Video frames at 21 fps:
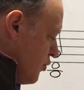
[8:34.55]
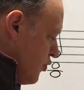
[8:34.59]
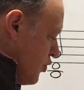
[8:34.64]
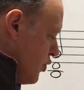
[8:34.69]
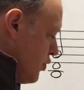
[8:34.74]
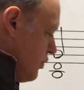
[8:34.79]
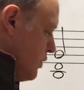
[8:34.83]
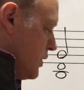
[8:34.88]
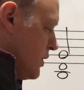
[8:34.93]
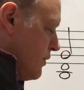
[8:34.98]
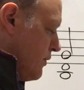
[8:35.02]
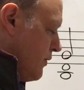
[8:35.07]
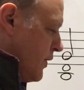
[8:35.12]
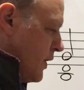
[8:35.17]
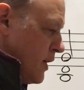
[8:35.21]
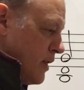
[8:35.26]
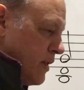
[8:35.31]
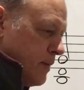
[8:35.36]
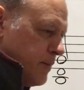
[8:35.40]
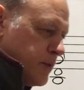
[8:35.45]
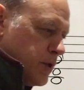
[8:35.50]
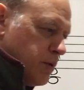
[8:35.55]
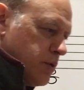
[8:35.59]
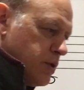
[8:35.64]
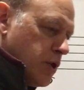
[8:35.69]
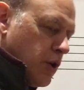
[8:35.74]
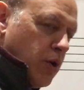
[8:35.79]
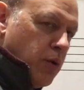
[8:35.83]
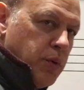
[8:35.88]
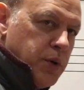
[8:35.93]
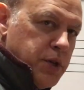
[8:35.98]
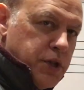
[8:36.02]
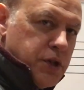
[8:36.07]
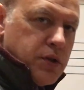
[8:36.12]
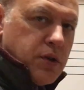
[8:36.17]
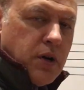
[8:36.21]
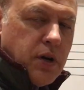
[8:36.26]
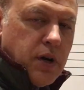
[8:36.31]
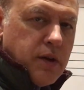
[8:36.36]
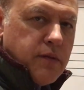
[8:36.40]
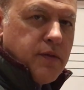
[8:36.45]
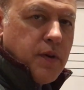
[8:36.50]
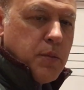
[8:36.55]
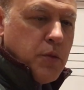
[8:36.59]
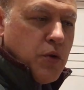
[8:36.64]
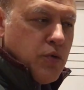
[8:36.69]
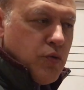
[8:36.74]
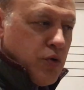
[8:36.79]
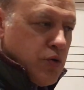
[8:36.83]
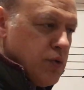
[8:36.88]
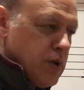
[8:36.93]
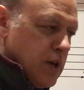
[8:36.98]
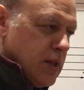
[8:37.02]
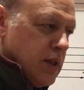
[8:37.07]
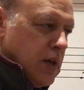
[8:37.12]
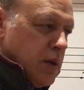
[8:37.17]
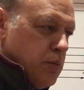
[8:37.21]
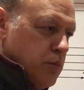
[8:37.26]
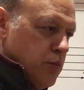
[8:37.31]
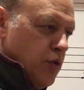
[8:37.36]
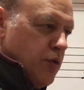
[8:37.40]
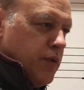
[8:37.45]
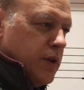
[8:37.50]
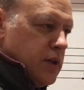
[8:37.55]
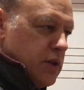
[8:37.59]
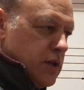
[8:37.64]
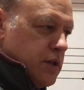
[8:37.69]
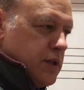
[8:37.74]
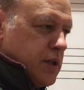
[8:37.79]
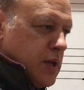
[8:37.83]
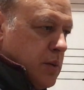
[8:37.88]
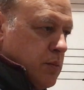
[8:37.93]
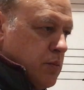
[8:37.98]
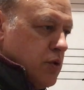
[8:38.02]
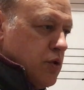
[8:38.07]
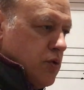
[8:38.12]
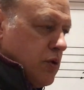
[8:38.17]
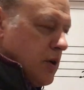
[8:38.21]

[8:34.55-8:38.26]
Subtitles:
root to 5th. So it's always starting from a root and then moving to some new